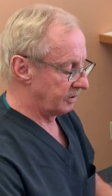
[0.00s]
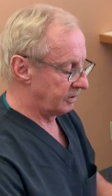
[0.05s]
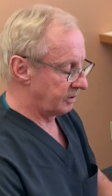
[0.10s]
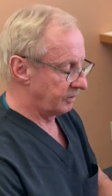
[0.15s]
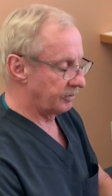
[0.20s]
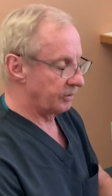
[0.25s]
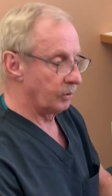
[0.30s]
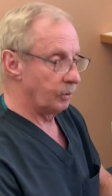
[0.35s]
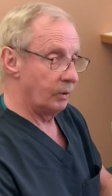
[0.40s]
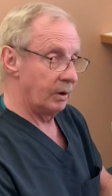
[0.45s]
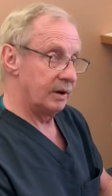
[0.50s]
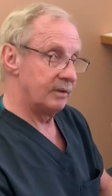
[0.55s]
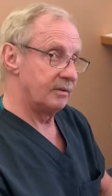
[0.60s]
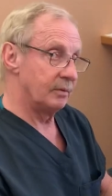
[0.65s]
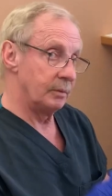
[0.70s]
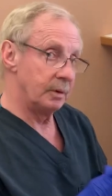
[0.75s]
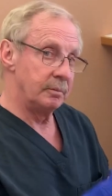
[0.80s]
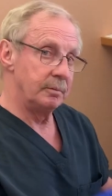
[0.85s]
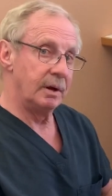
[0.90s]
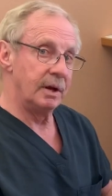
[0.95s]
different ways that
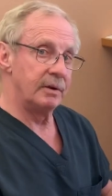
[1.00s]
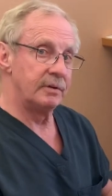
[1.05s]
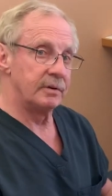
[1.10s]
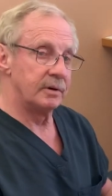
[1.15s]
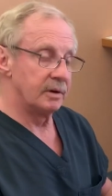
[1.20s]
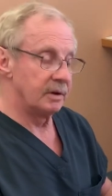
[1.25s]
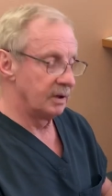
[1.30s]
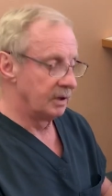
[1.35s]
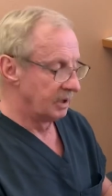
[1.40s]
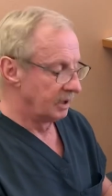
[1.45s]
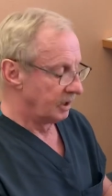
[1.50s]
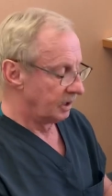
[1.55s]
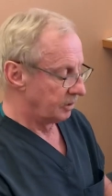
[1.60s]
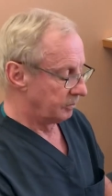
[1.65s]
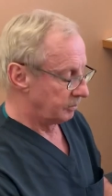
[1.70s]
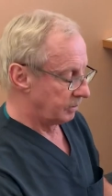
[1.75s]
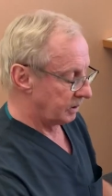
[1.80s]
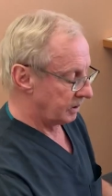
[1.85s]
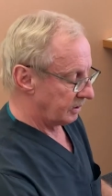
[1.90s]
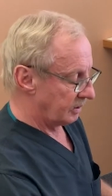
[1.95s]
we measure,
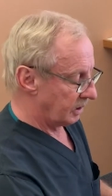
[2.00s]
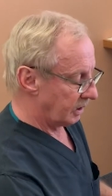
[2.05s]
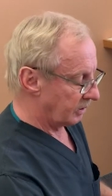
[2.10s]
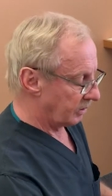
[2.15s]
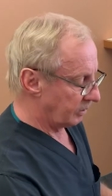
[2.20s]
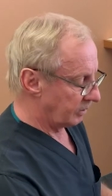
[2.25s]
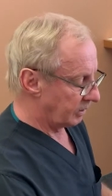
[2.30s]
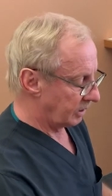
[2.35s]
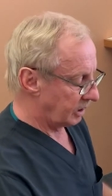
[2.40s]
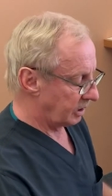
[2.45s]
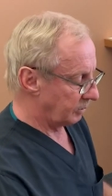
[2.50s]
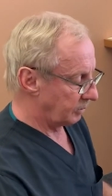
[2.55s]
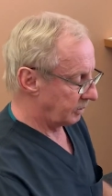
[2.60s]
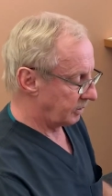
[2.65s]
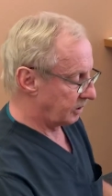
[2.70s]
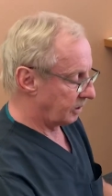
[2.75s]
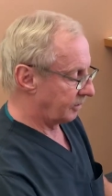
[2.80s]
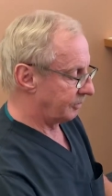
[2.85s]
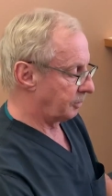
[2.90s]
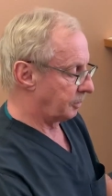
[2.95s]
but not only can we
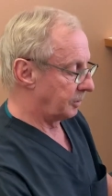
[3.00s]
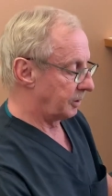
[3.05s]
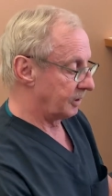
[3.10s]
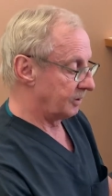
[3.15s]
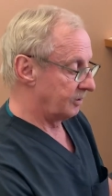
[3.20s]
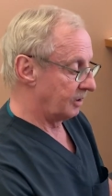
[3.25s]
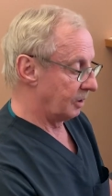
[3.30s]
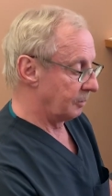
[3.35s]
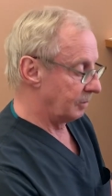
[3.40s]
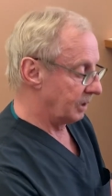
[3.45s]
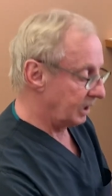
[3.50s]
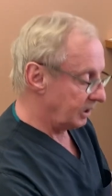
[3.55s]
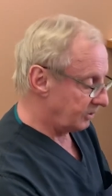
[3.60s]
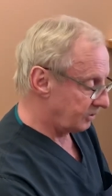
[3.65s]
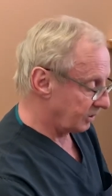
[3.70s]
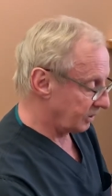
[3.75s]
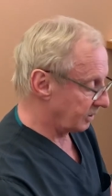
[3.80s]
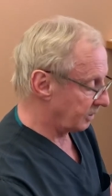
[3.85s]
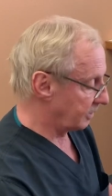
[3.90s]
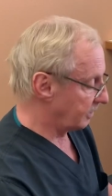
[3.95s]
tell from our
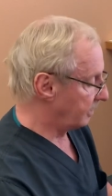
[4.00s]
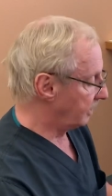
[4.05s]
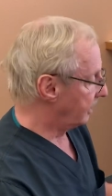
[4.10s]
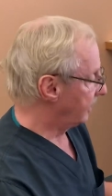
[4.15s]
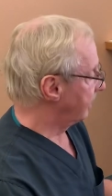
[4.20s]
examination